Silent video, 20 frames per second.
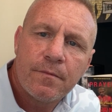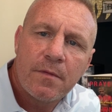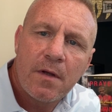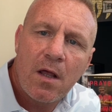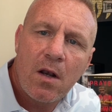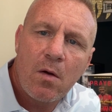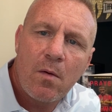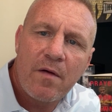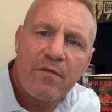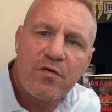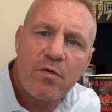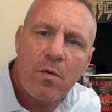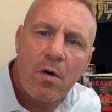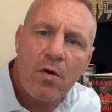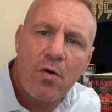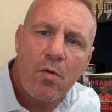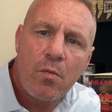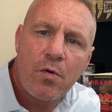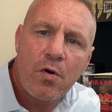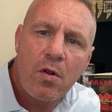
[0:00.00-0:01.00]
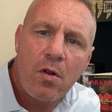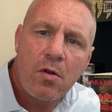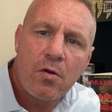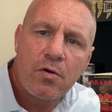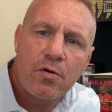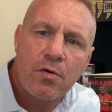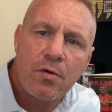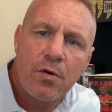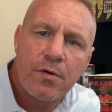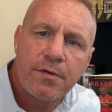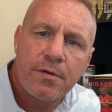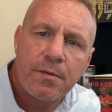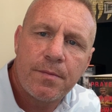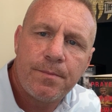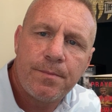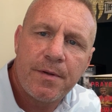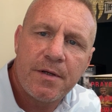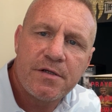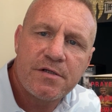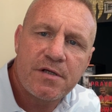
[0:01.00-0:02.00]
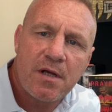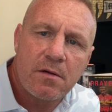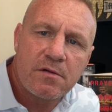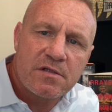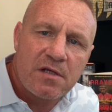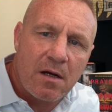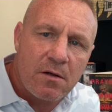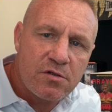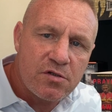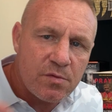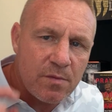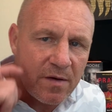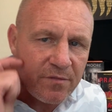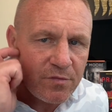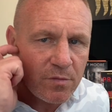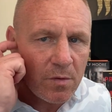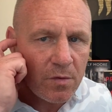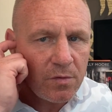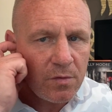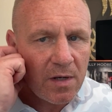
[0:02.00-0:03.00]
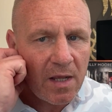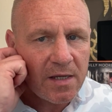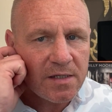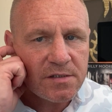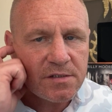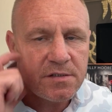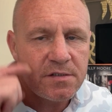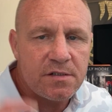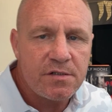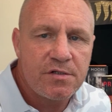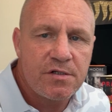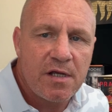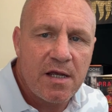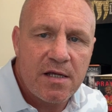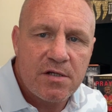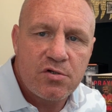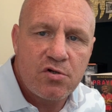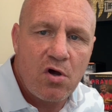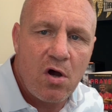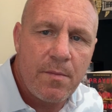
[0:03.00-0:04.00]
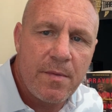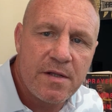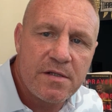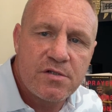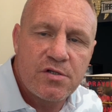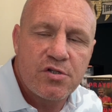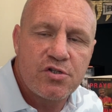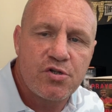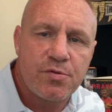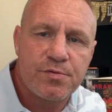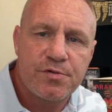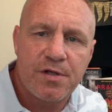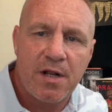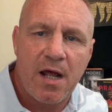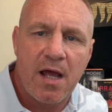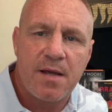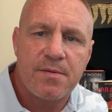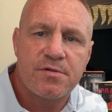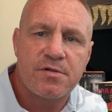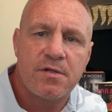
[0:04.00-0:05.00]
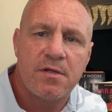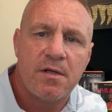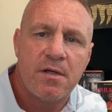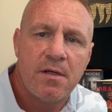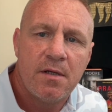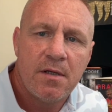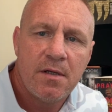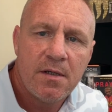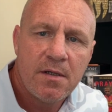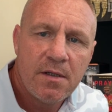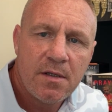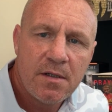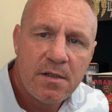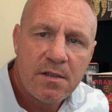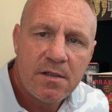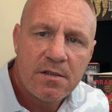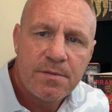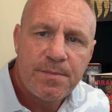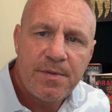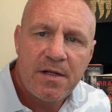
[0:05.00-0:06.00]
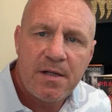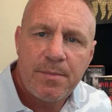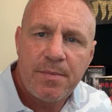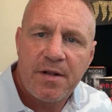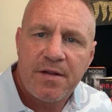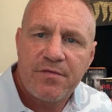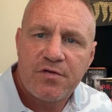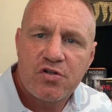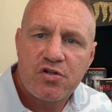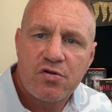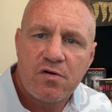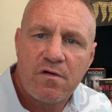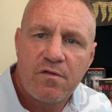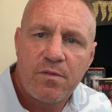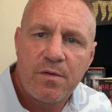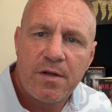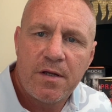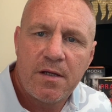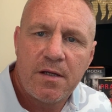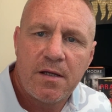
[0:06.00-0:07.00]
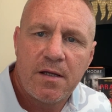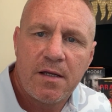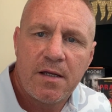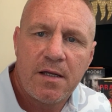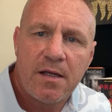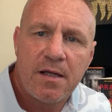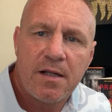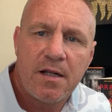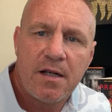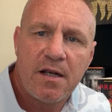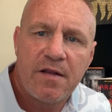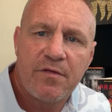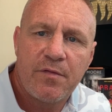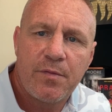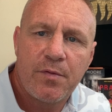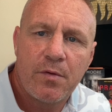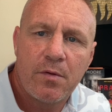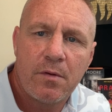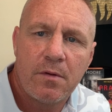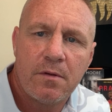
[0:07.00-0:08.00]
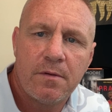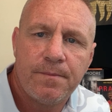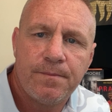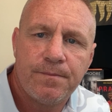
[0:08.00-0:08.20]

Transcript: Hello everyone, hope we're all good. Big shout out to everyone who likes, shares, comments and subscribes. Been a bit of a tough week here in Liverpool.